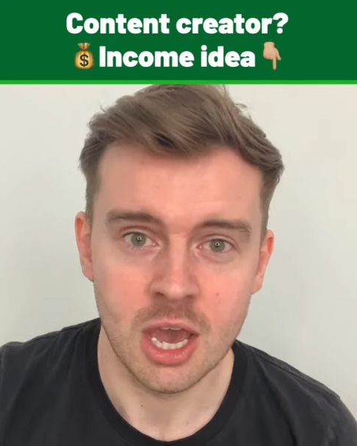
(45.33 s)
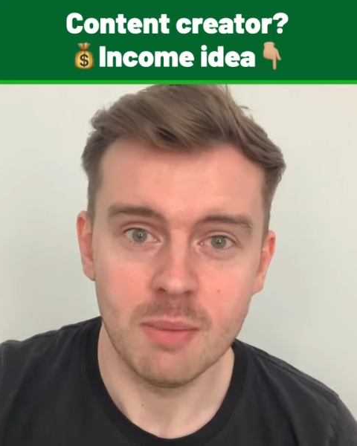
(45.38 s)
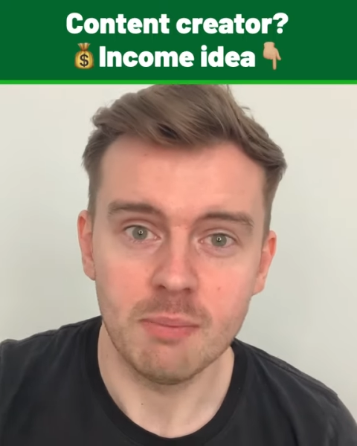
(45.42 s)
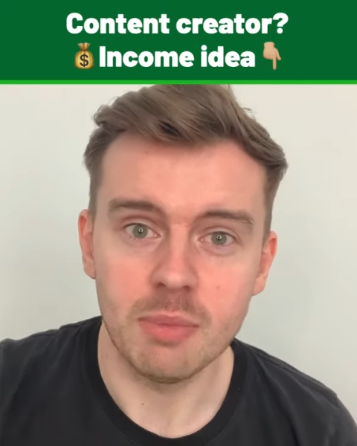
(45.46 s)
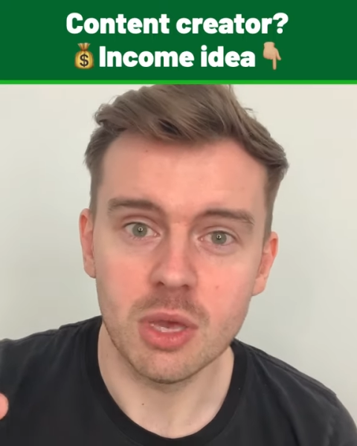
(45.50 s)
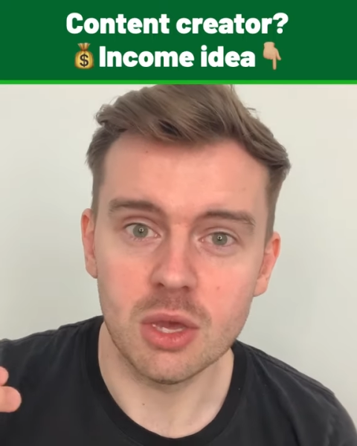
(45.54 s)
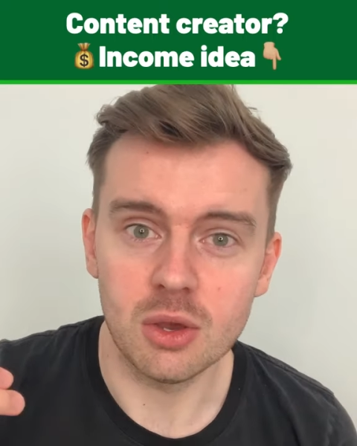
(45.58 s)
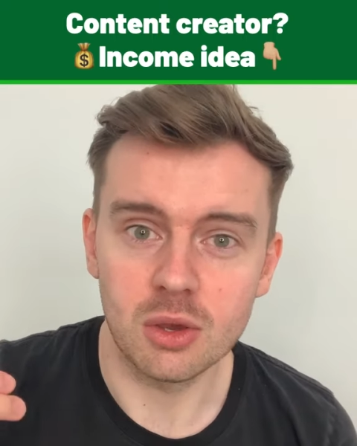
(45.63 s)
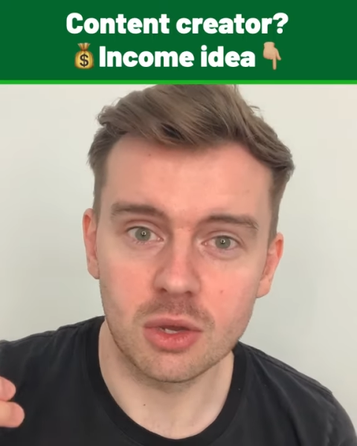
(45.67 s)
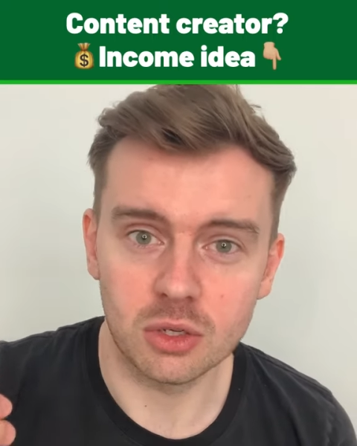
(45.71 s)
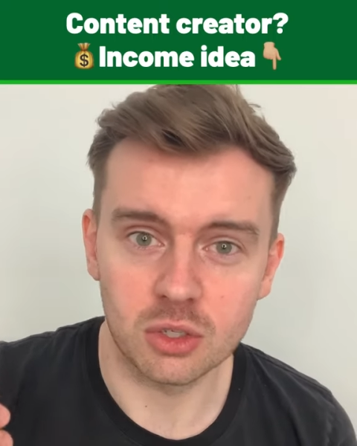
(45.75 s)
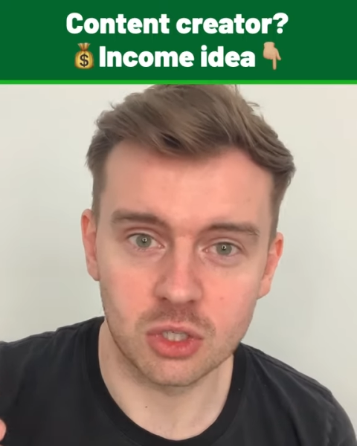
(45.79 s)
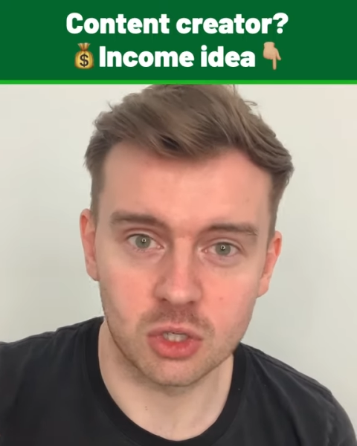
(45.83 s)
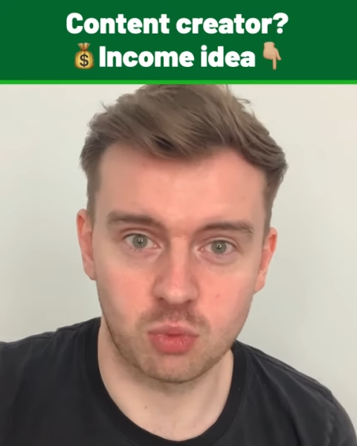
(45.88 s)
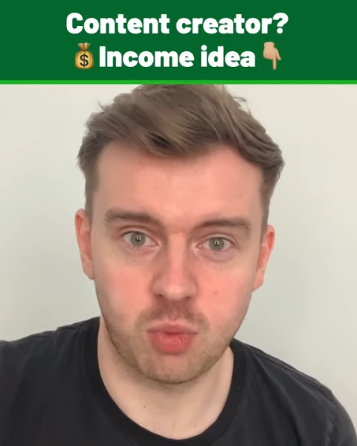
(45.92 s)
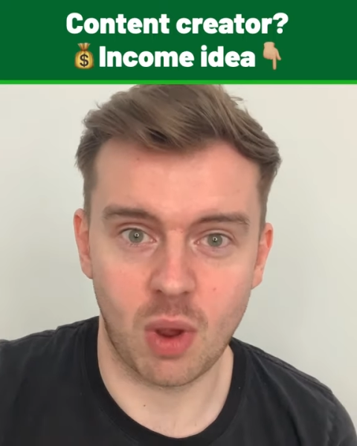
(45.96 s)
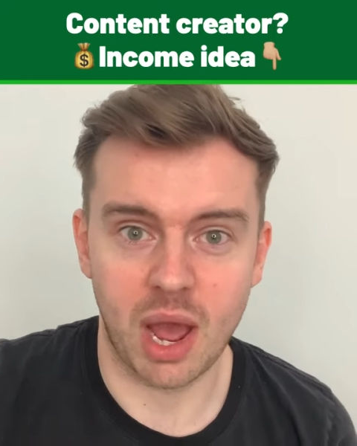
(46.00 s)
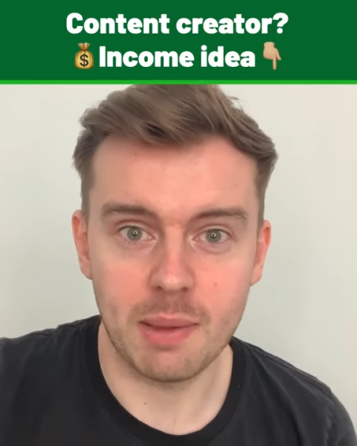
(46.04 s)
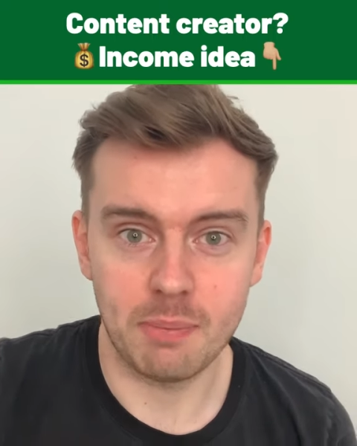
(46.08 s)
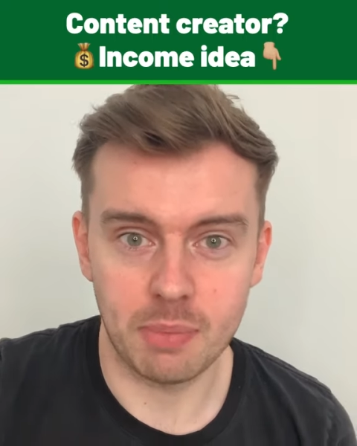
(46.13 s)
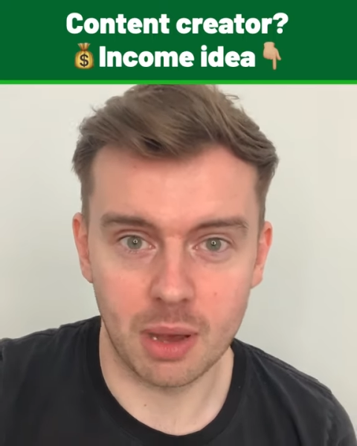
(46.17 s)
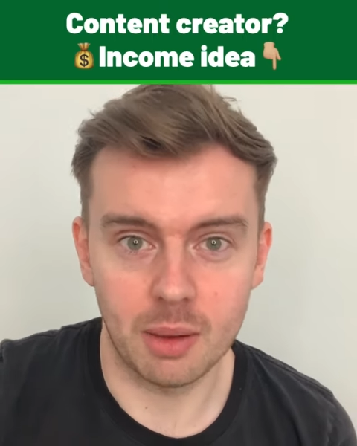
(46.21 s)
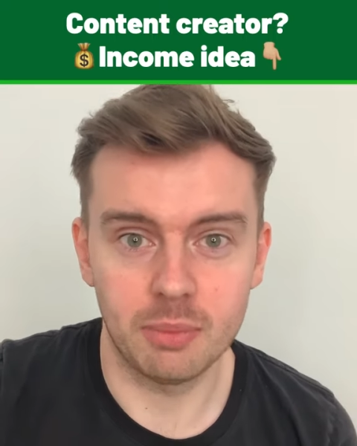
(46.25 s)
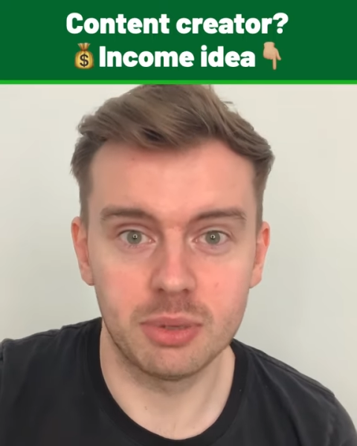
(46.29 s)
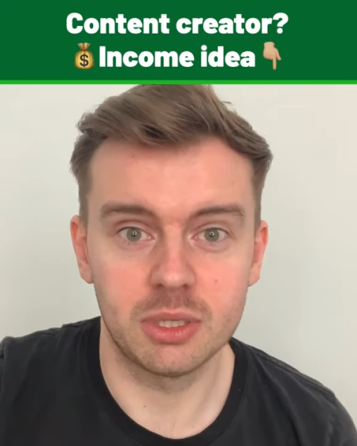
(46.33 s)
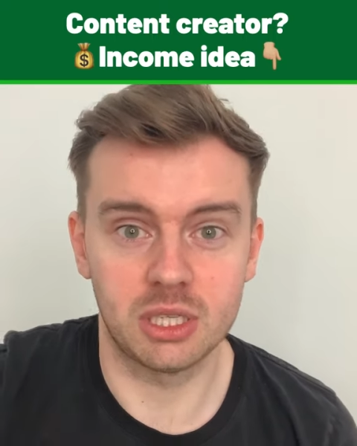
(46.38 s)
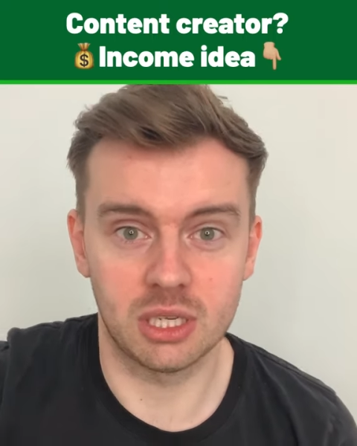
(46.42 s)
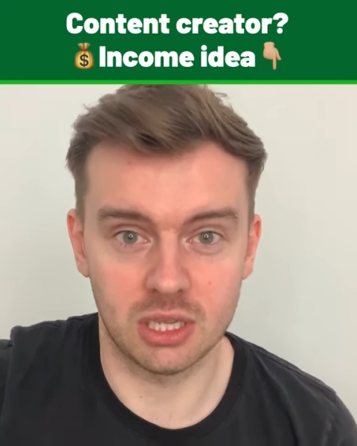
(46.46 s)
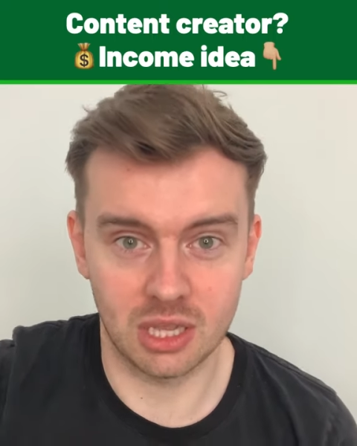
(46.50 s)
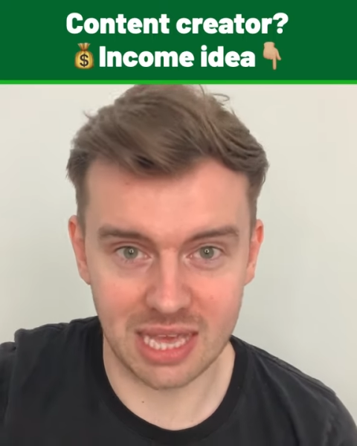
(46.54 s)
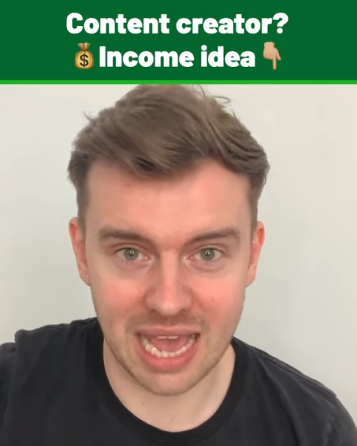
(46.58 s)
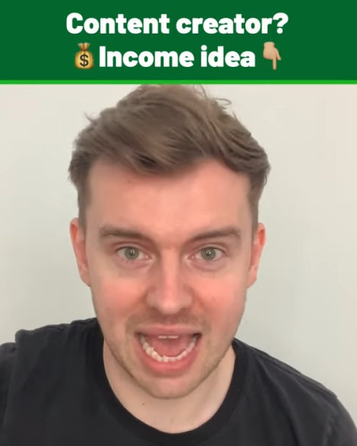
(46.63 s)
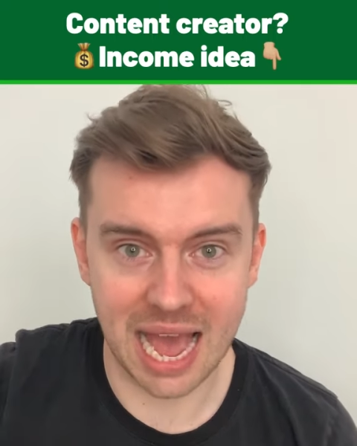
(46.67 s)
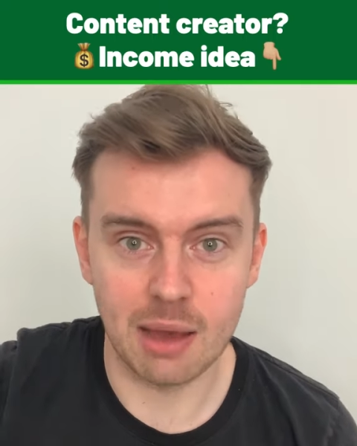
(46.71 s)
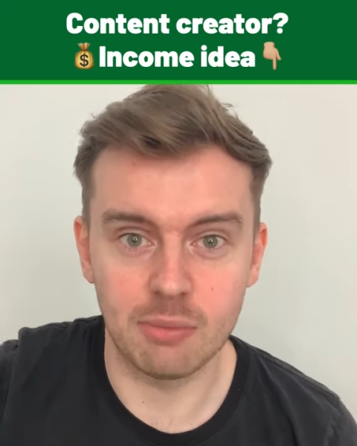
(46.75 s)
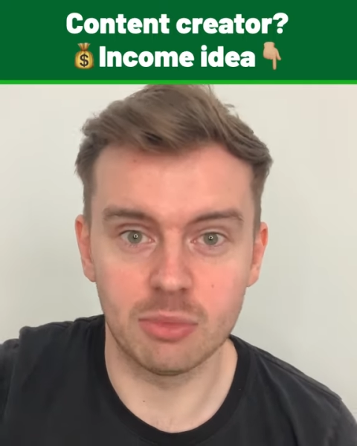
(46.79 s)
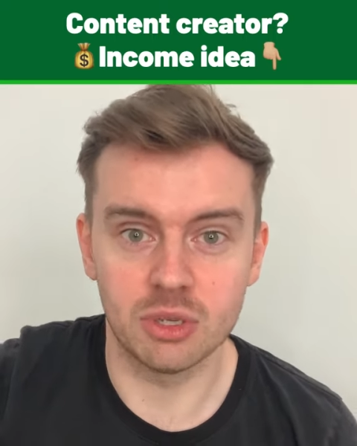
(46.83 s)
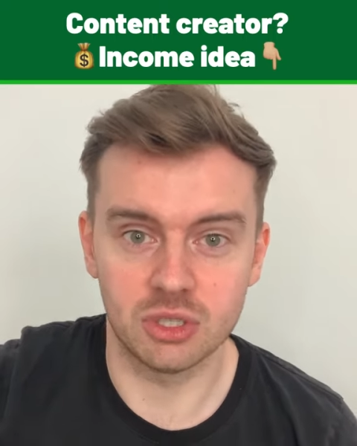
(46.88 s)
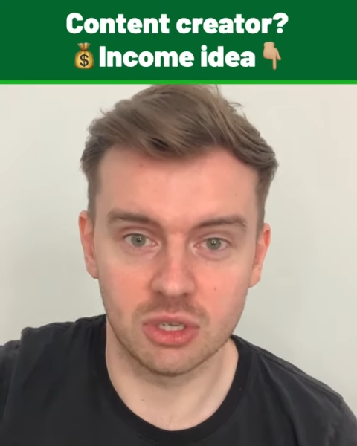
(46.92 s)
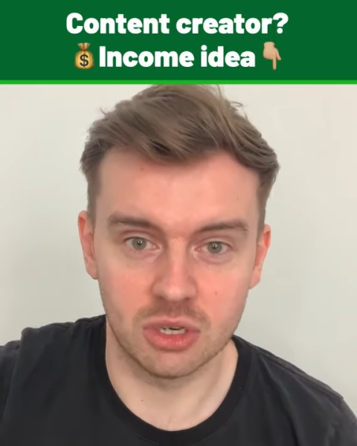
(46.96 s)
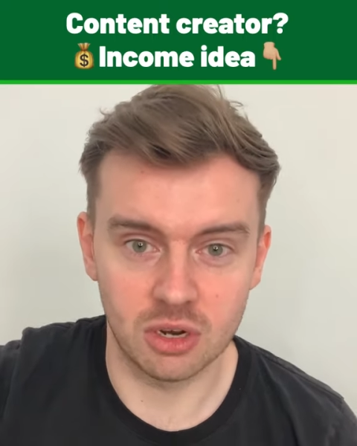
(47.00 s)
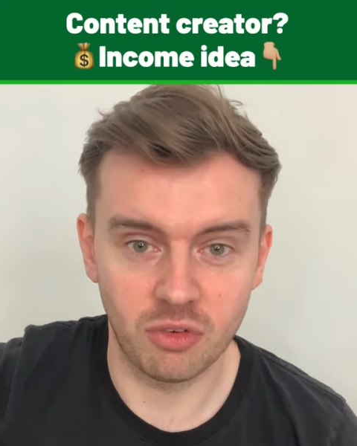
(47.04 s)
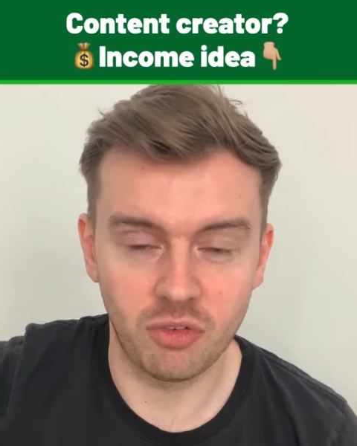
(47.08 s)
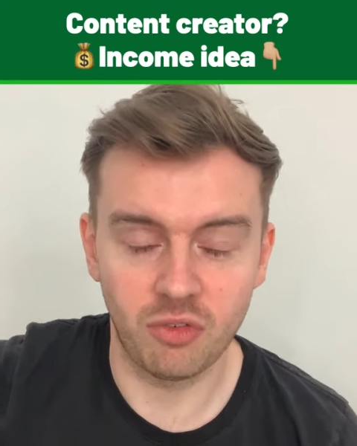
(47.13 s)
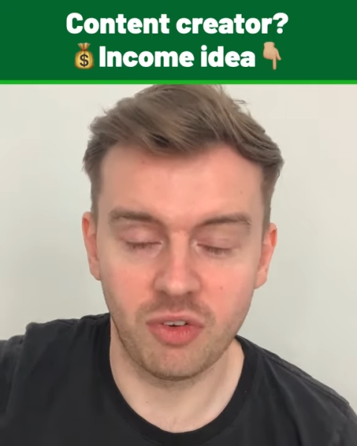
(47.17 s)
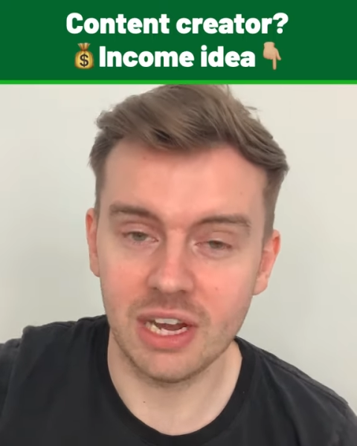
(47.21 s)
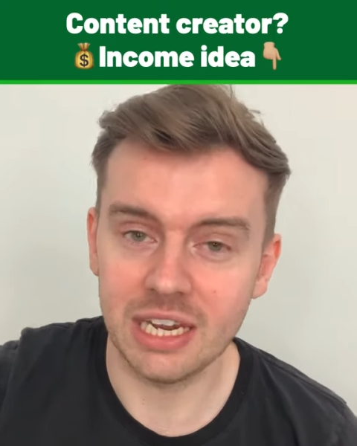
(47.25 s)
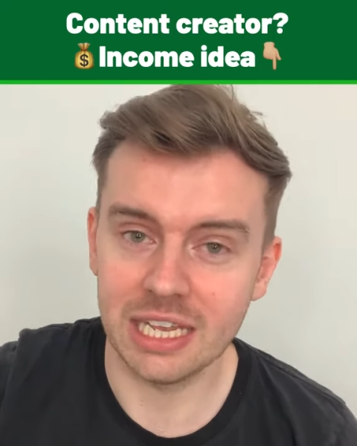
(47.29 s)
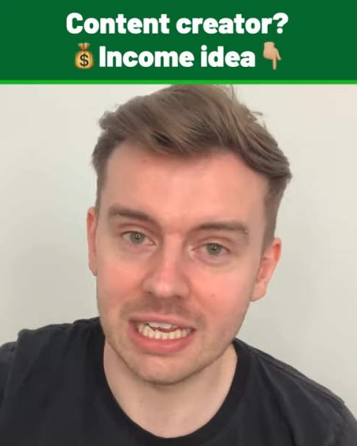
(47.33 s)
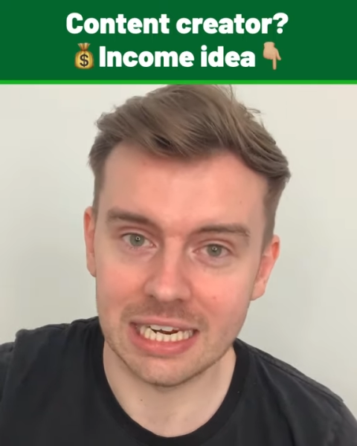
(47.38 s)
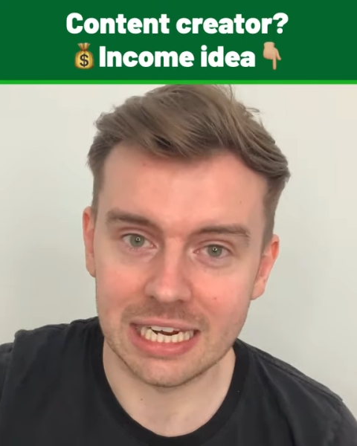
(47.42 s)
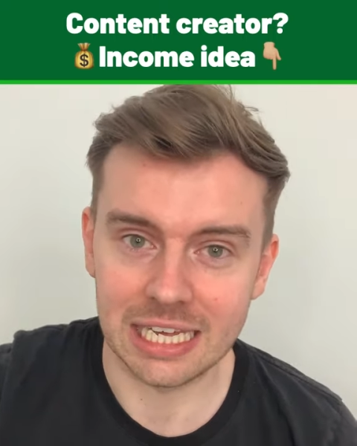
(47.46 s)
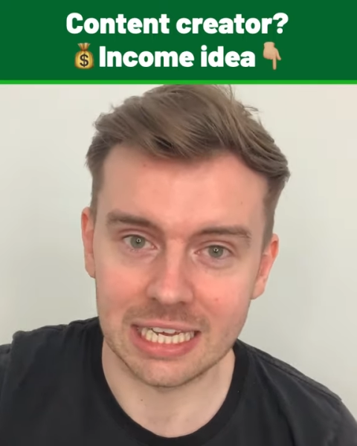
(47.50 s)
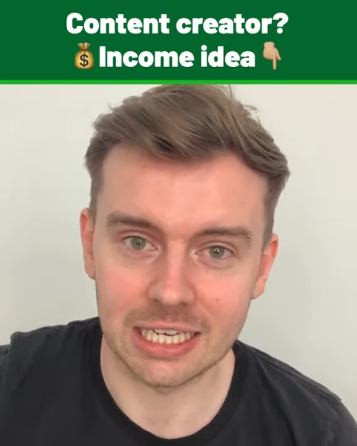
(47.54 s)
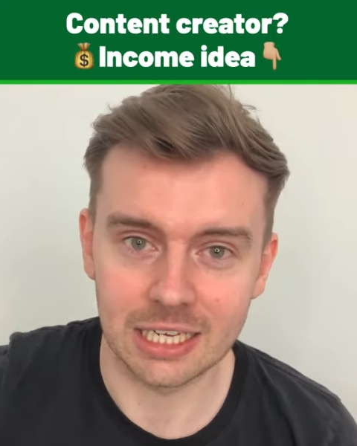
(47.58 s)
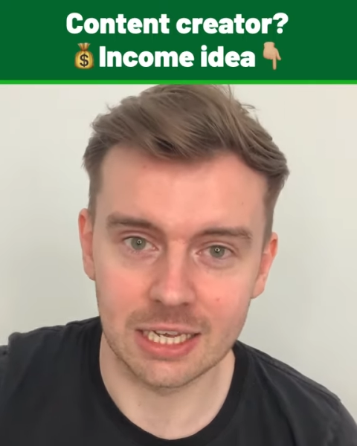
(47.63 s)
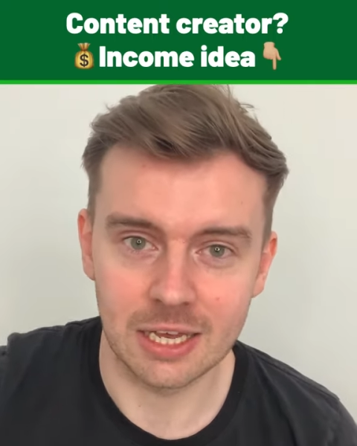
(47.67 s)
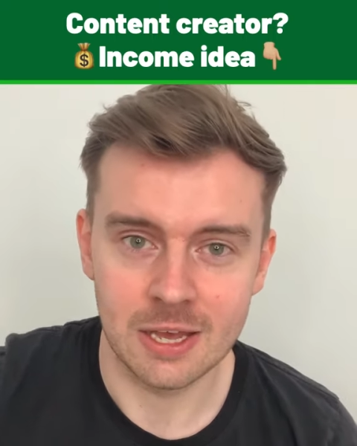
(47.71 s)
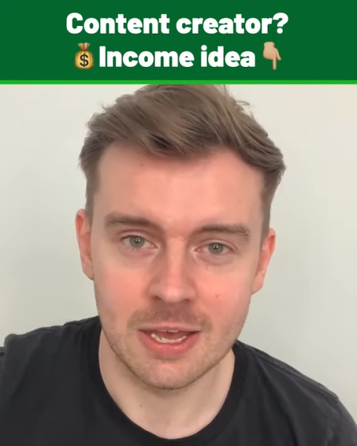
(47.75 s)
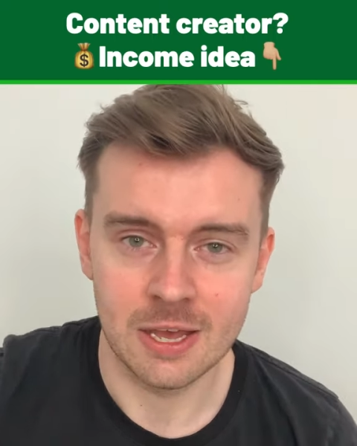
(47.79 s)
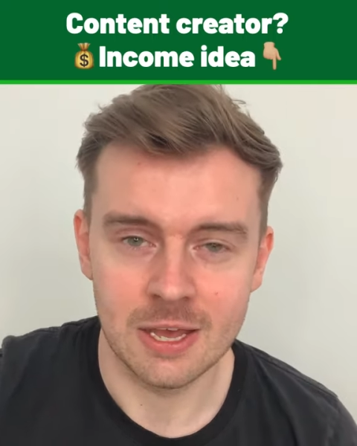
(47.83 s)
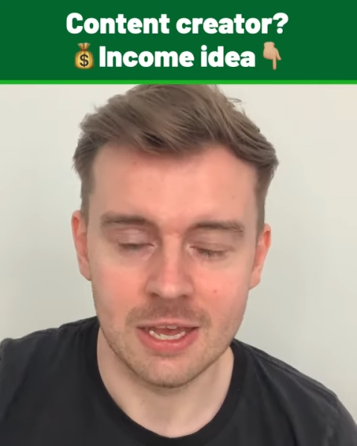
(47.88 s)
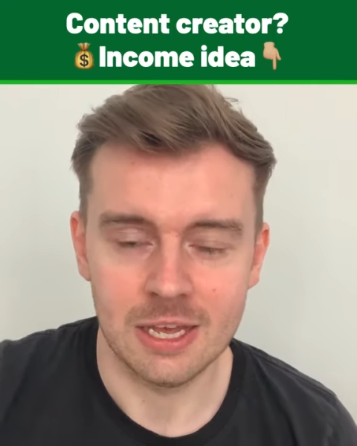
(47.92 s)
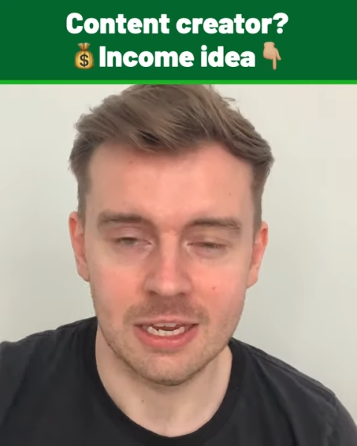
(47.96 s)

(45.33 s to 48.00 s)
but you can swipe up to the Amazon affiliate link.